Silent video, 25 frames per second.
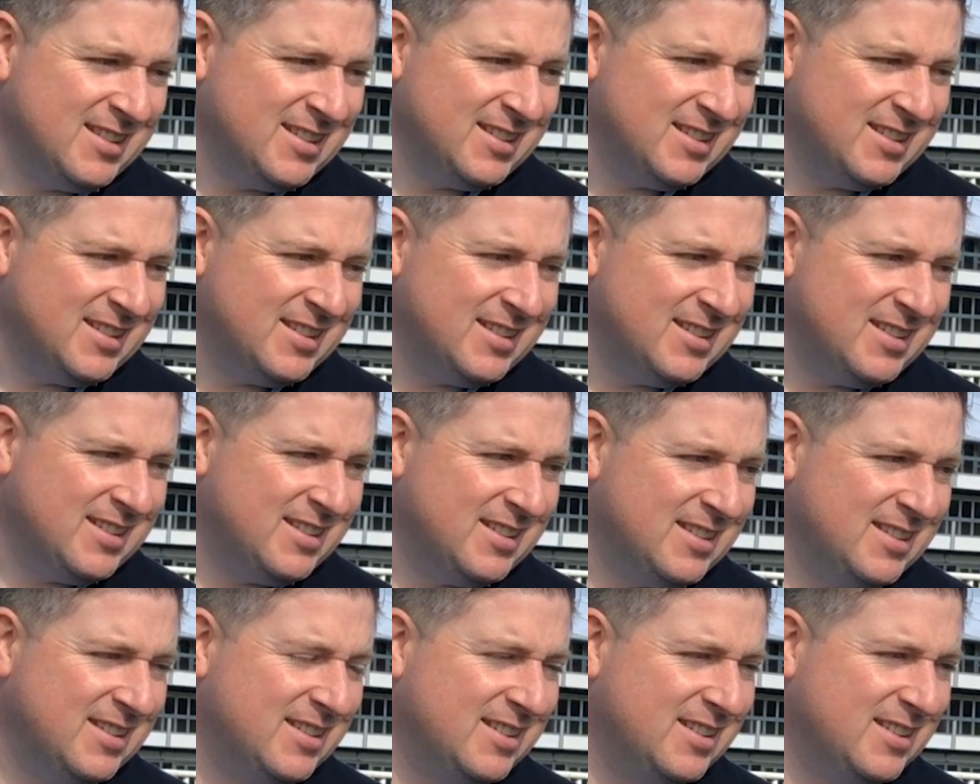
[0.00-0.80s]

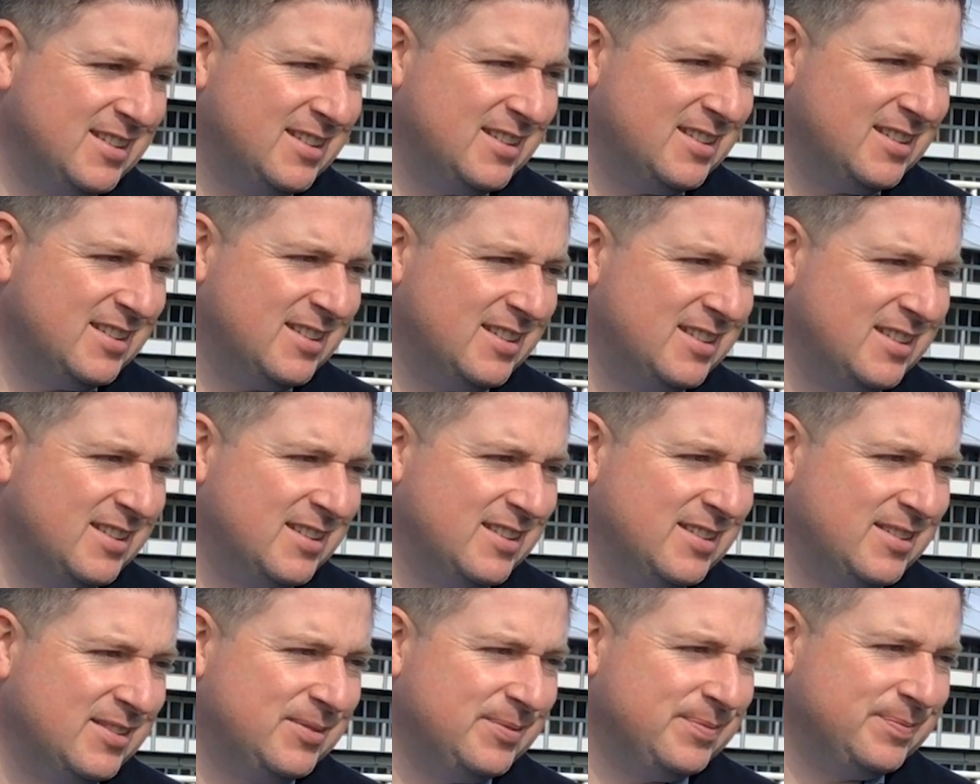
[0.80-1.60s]

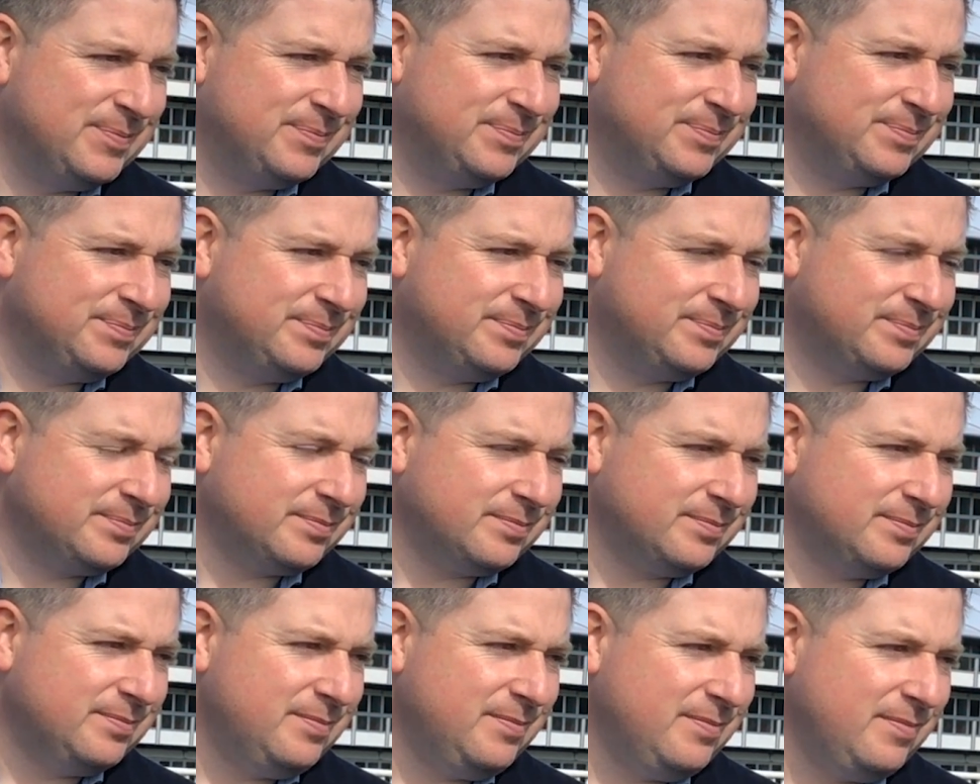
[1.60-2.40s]

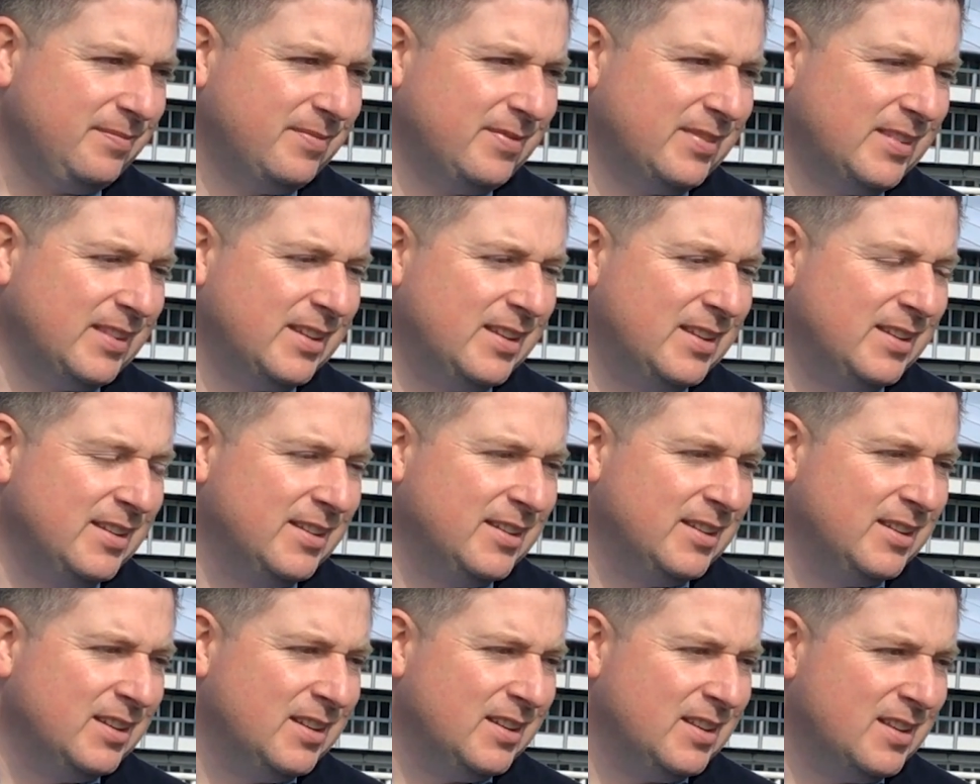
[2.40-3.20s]

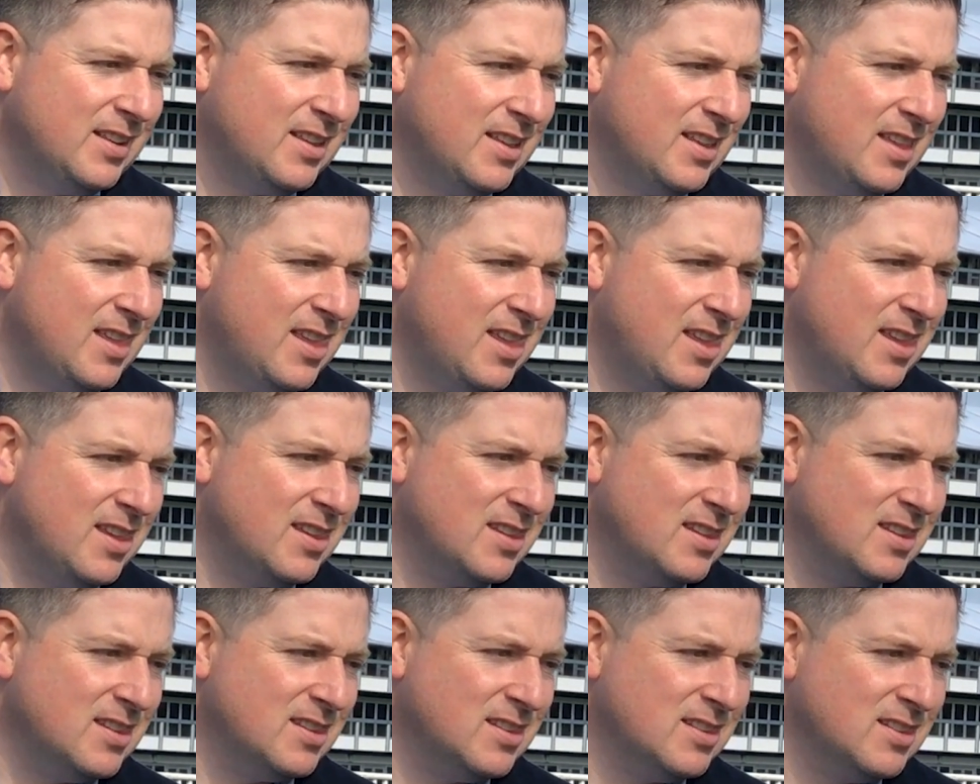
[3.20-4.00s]

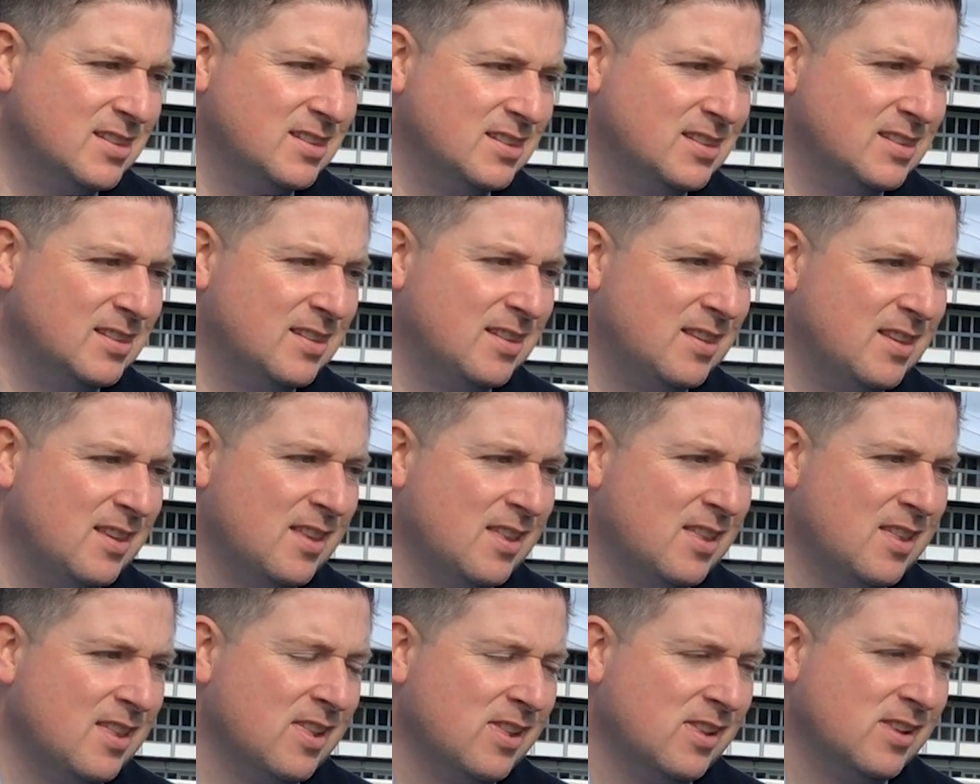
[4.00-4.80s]

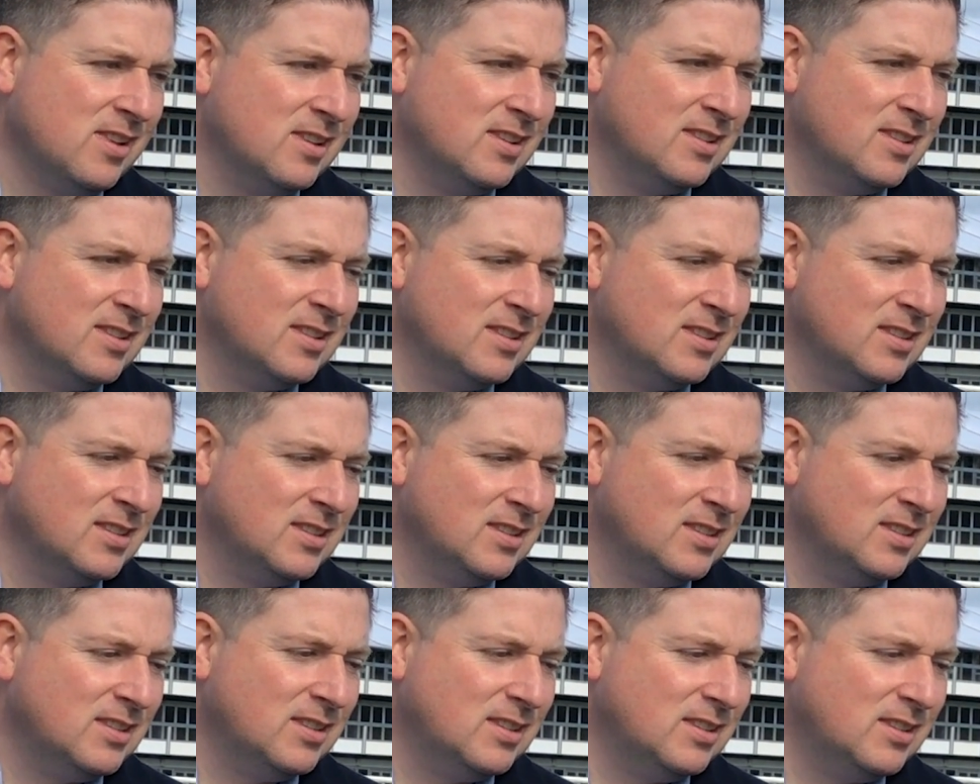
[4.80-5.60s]

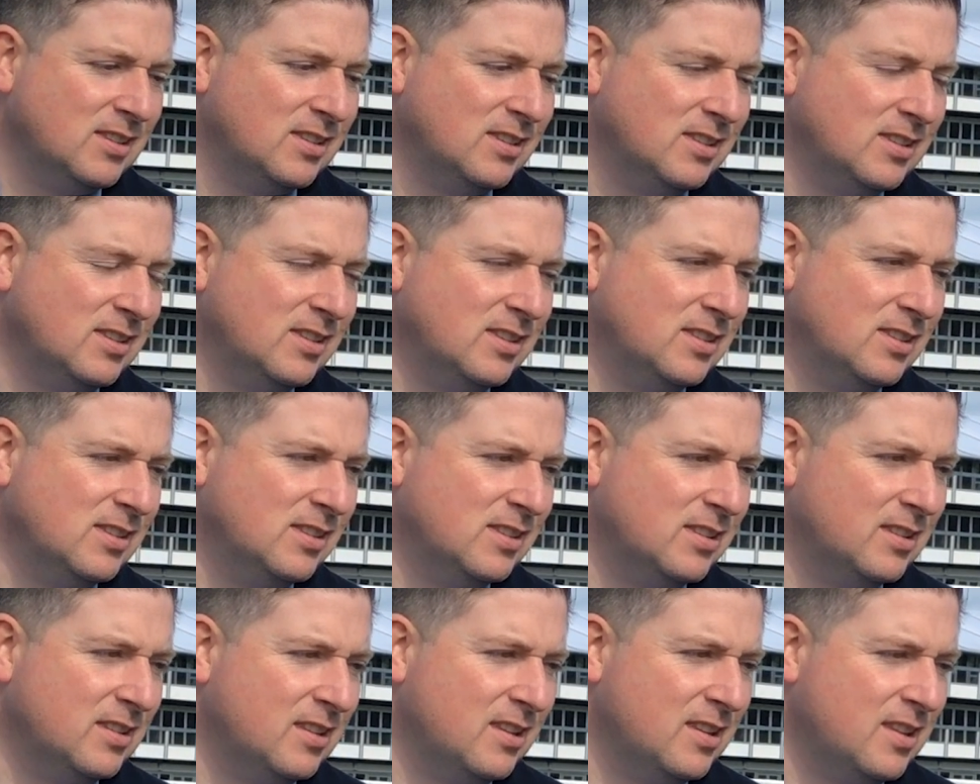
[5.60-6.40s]

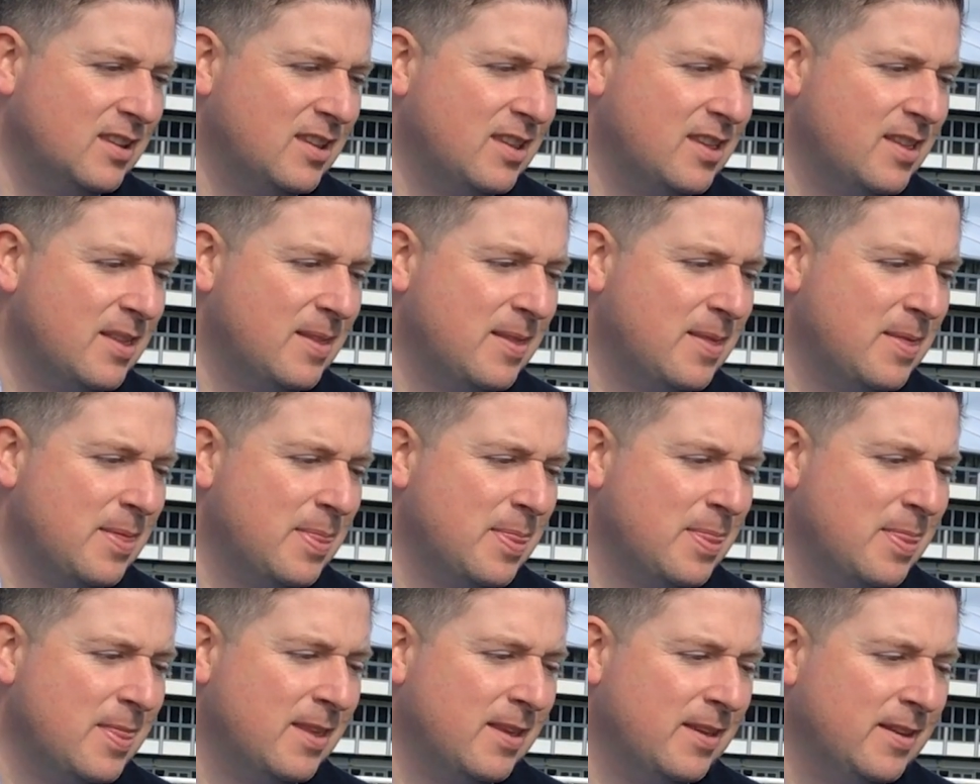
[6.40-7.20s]

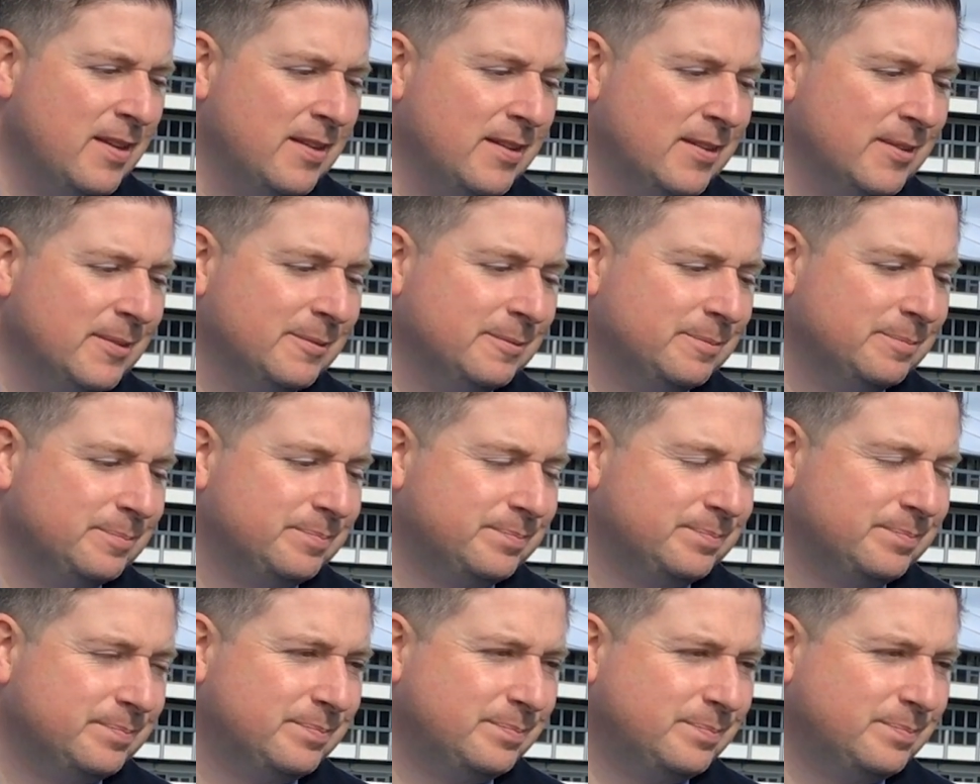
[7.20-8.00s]
[no speech]